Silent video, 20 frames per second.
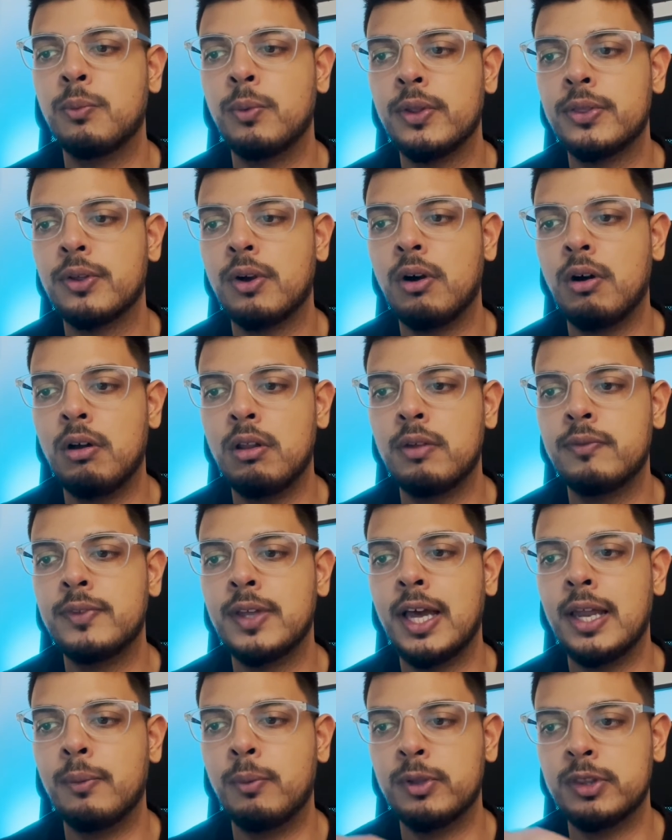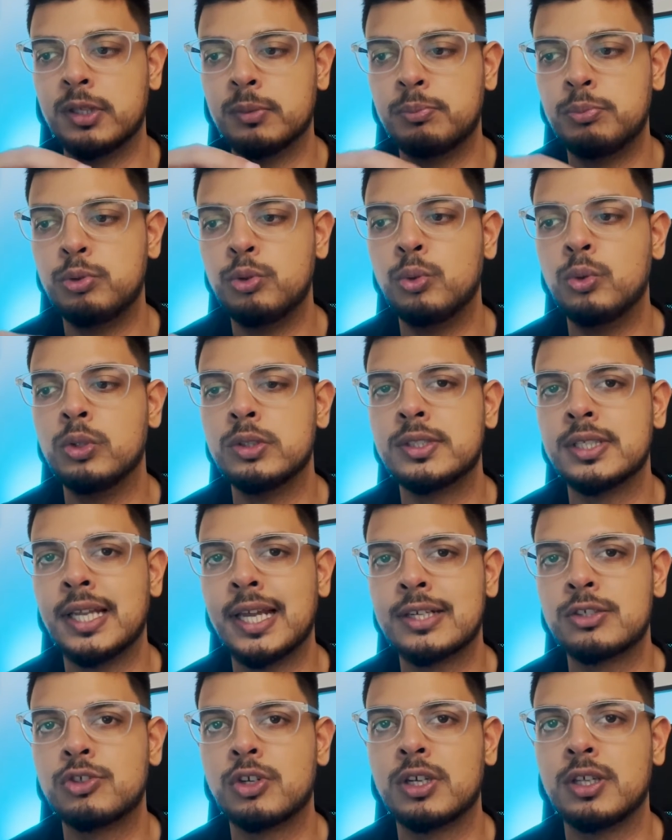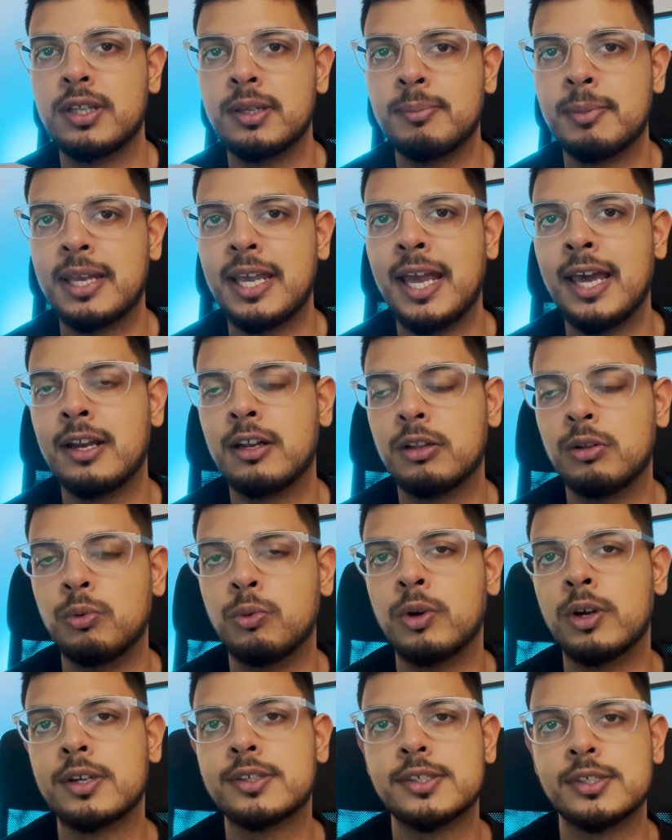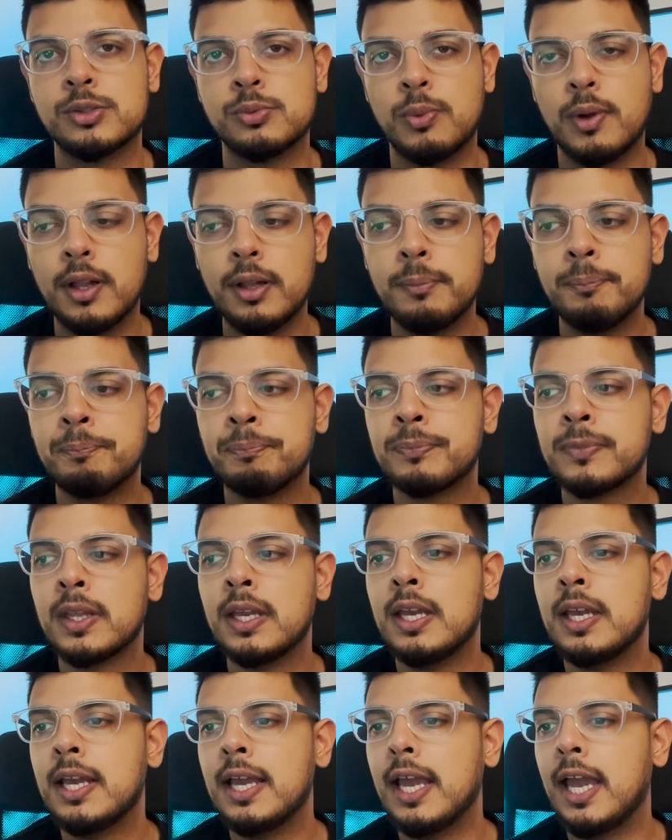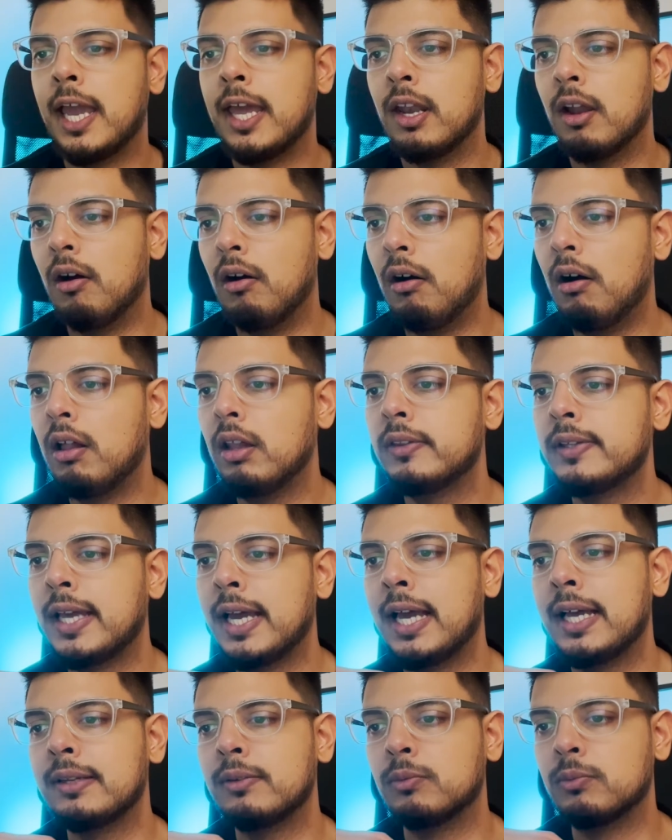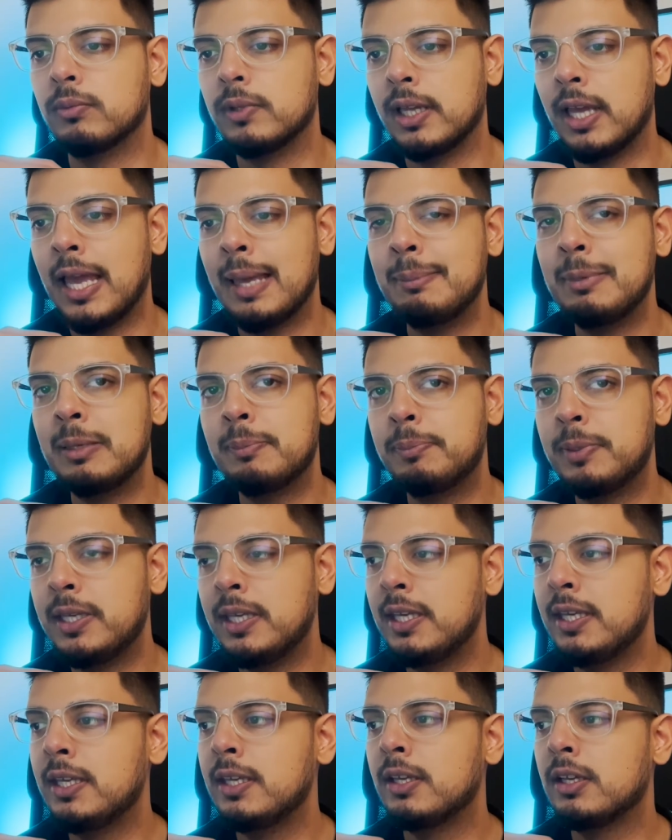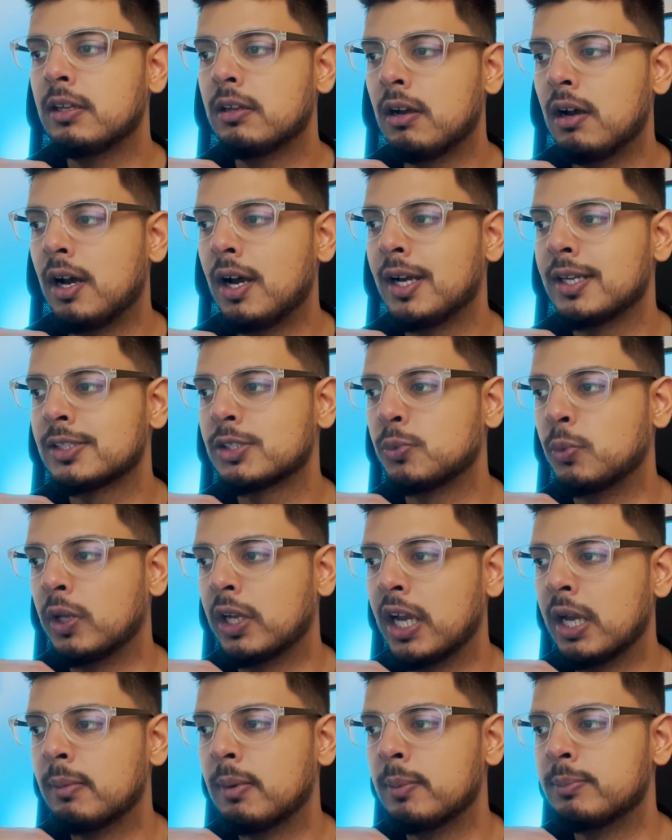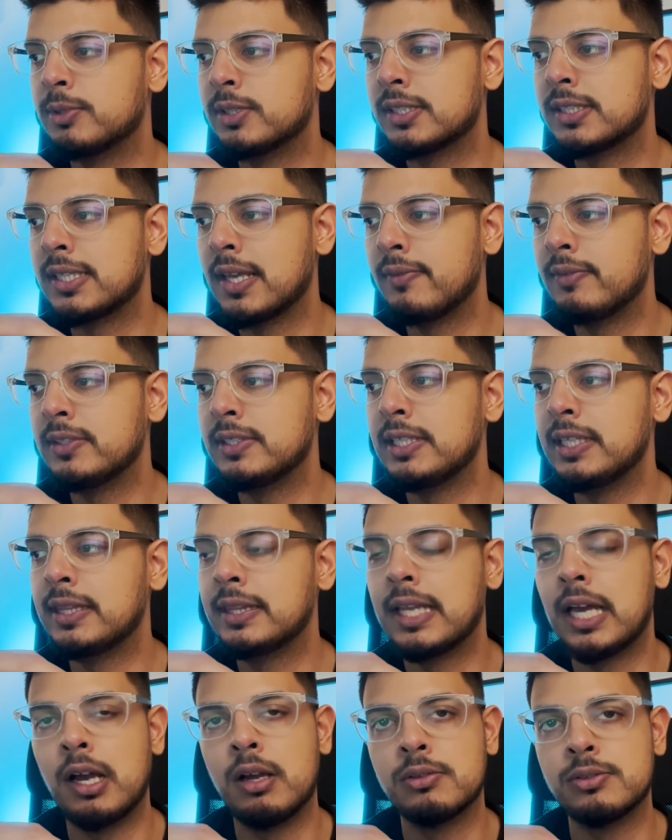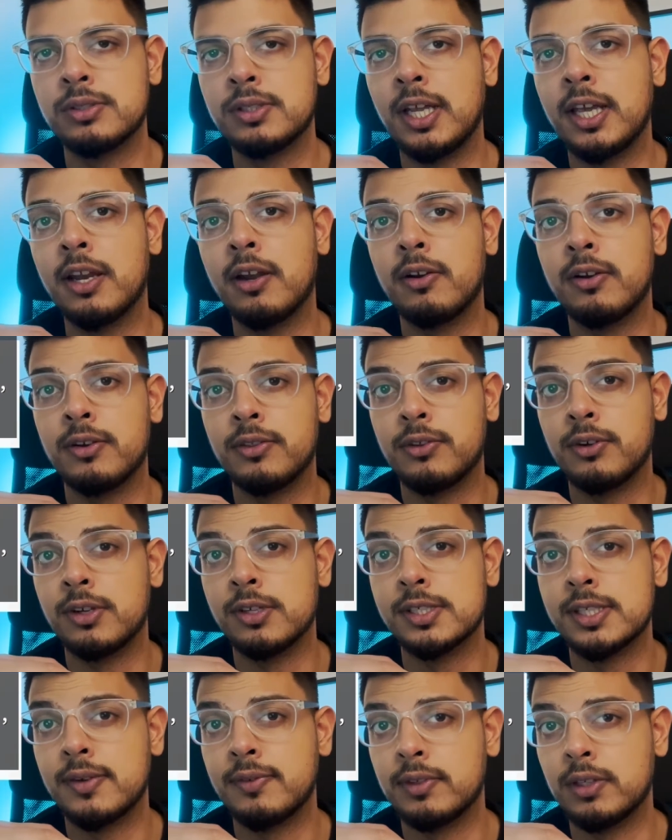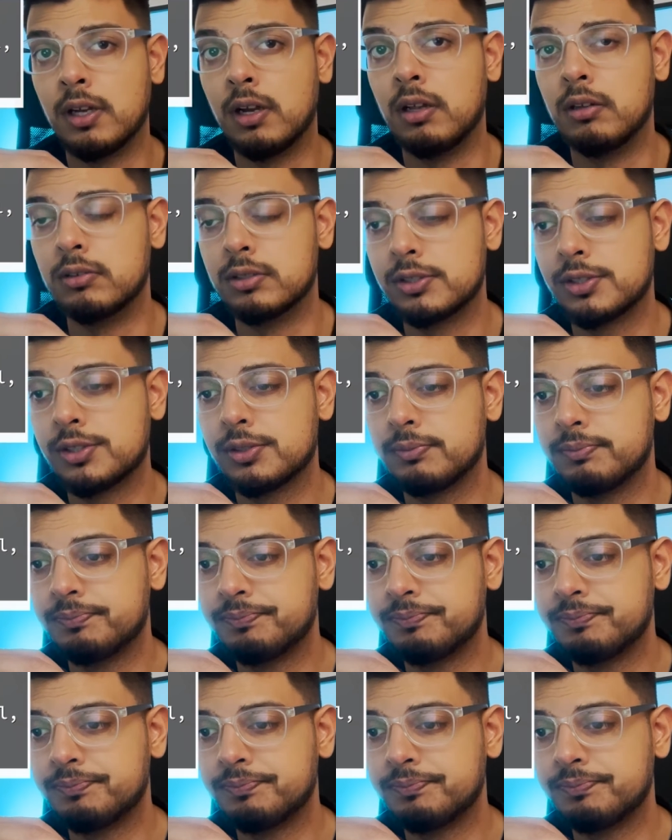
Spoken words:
with all of that, with the pool's electrical and mechanical works as well. And all that MEP cost will come up to $17,837.